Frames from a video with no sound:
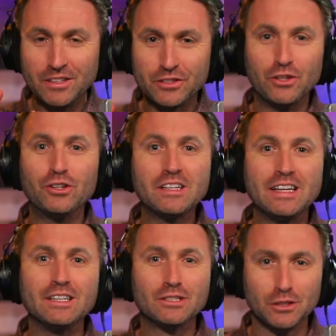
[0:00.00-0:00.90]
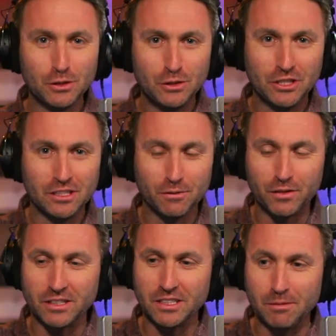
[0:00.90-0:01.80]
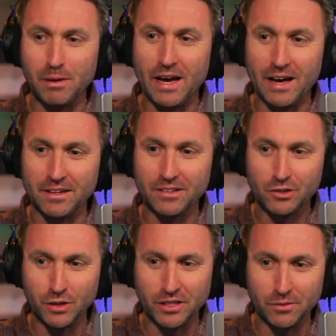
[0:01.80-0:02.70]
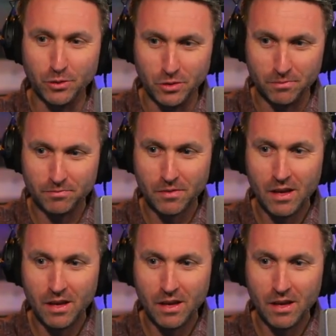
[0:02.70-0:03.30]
turnkey solution to fixing a bad treated room.